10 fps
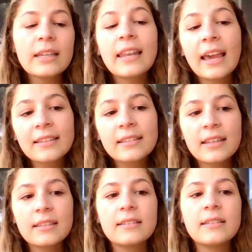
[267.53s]
Next
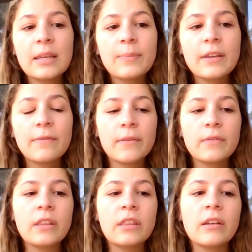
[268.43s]
is
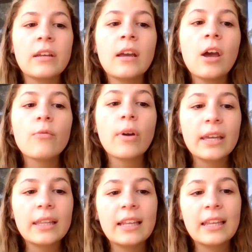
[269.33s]
TP53
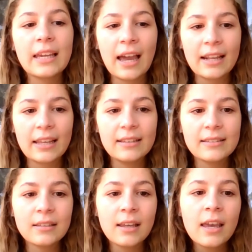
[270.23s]
regulating
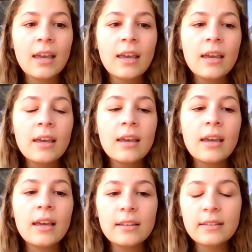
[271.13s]
kinase.
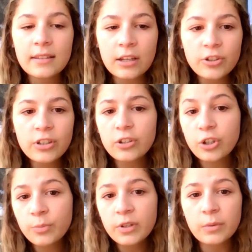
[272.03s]
It is essentially a
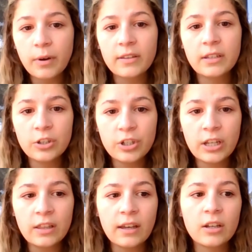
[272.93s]
tumor-suppressing
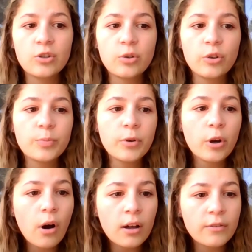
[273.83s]
gene that controls
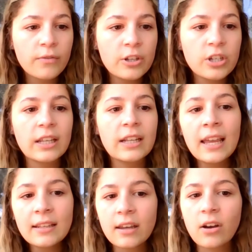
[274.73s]
pro-autophagic and
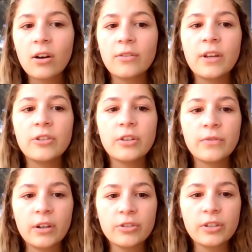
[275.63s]
anti-autophagic
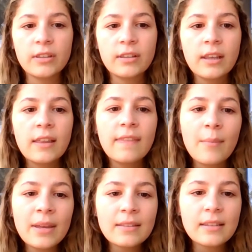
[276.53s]
function.
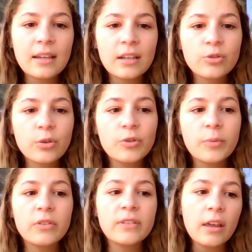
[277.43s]
That means that it controls
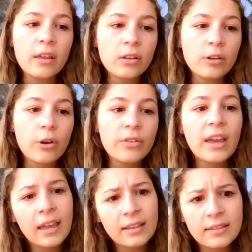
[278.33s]
both cellular growth
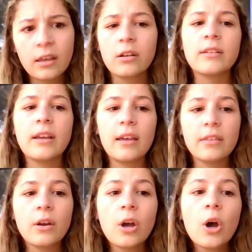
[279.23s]
and cellular
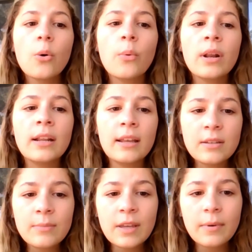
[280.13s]
death. When an
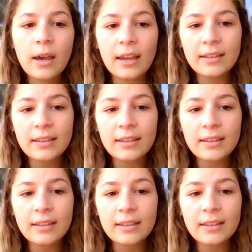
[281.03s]
Entamoeba